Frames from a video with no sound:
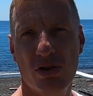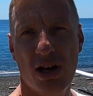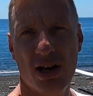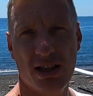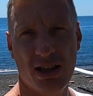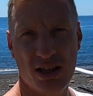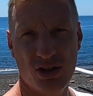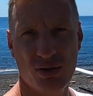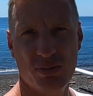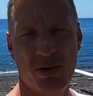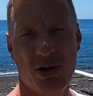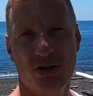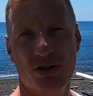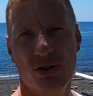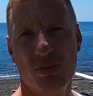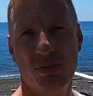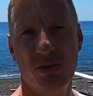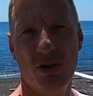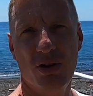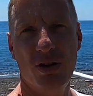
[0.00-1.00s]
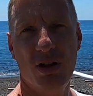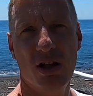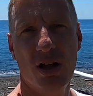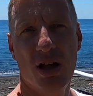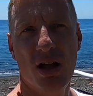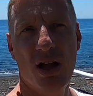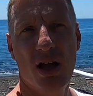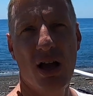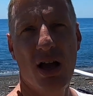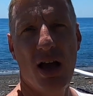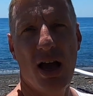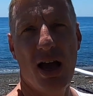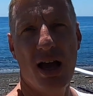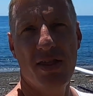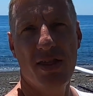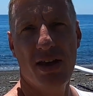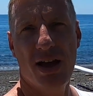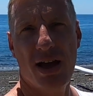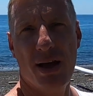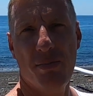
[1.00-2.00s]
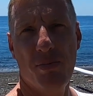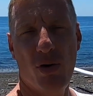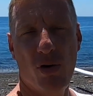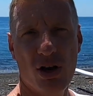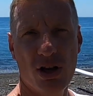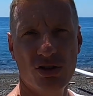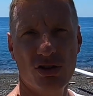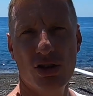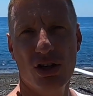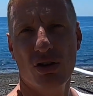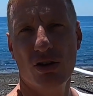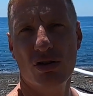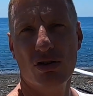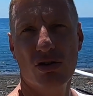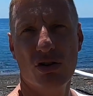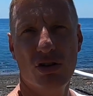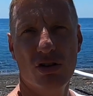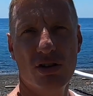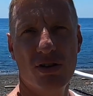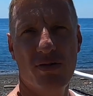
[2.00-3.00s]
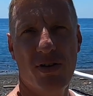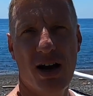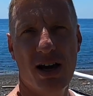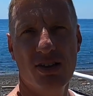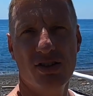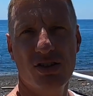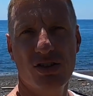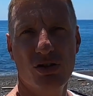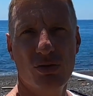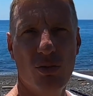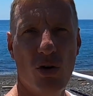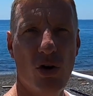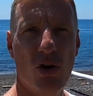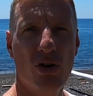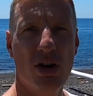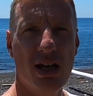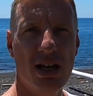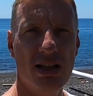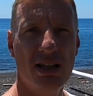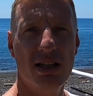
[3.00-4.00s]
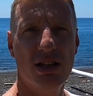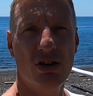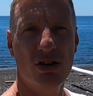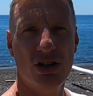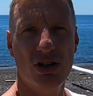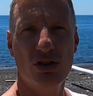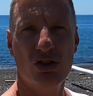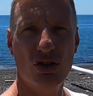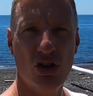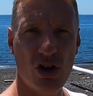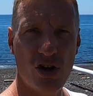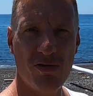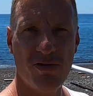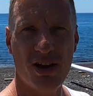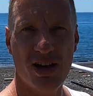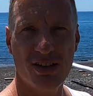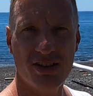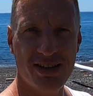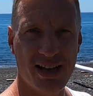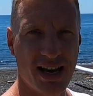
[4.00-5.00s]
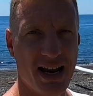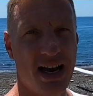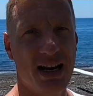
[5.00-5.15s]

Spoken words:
that it's possible, and the buoyancy control device is more needed on a surface than